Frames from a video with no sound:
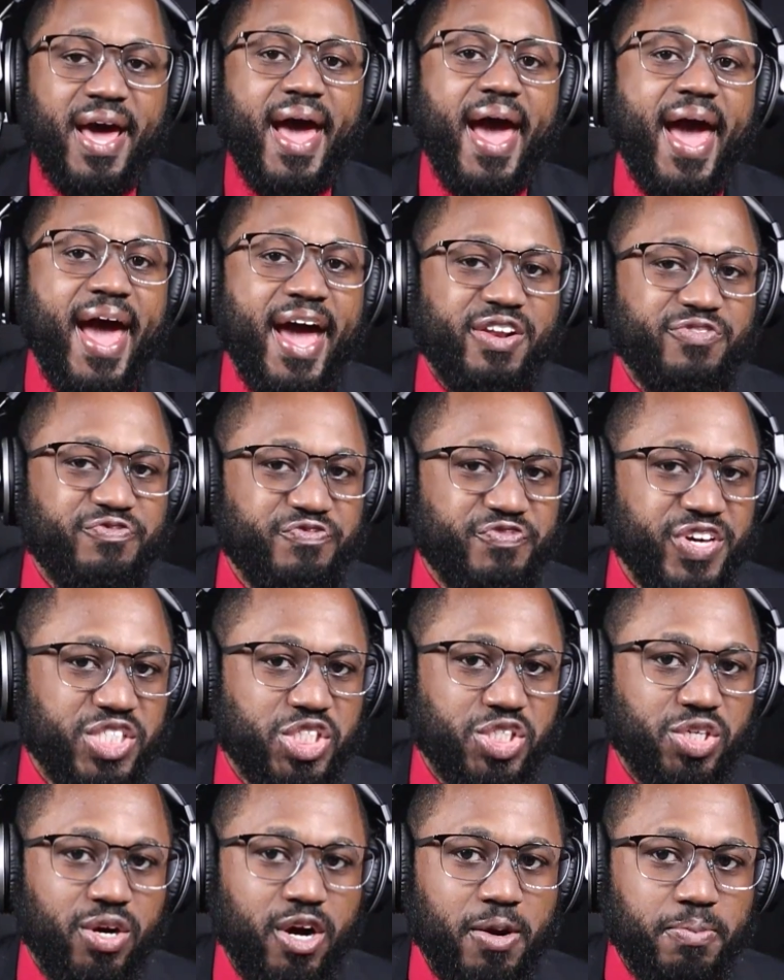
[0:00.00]
and
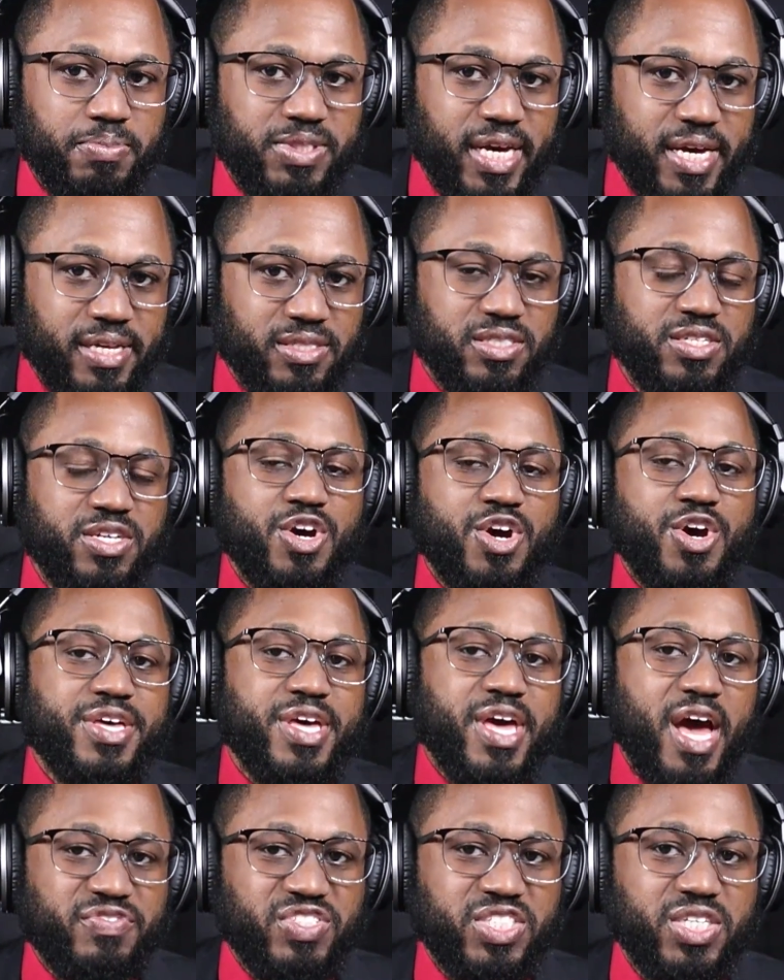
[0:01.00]
feature updates. You
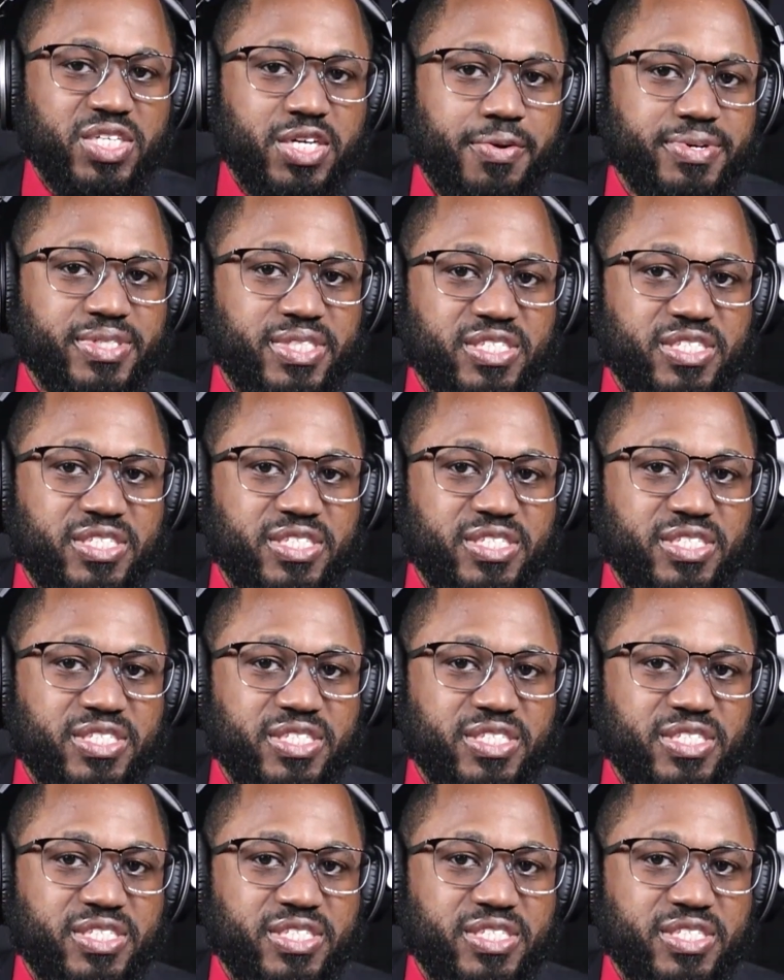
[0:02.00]
have security